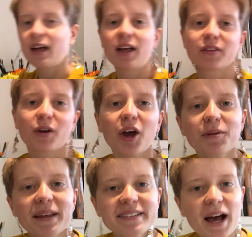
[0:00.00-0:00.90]
So I
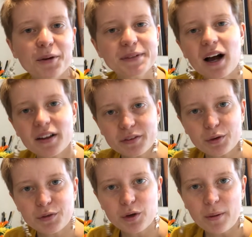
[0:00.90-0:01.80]
hope that's helped answer
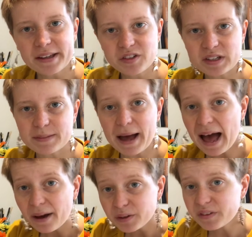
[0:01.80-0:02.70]
a few questions about
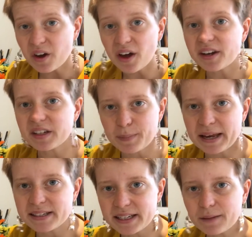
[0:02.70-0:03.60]
how you start an
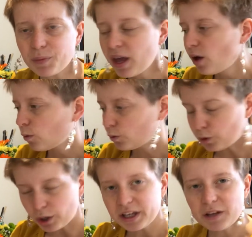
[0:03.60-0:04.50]
underpainting.
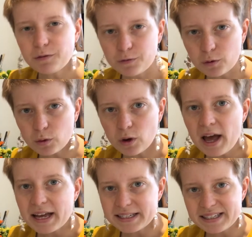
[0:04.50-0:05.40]
You're looking for
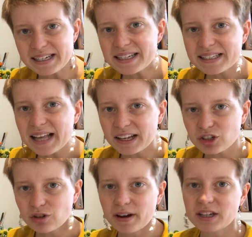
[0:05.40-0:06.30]
a
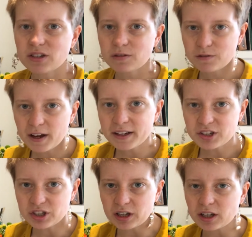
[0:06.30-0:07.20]
desaturated
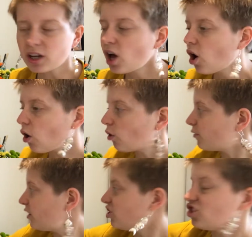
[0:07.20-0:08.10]
version of
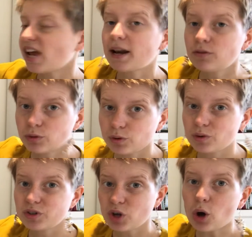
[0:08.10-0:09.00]
the general
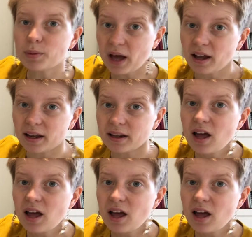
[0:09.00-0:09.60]
top colour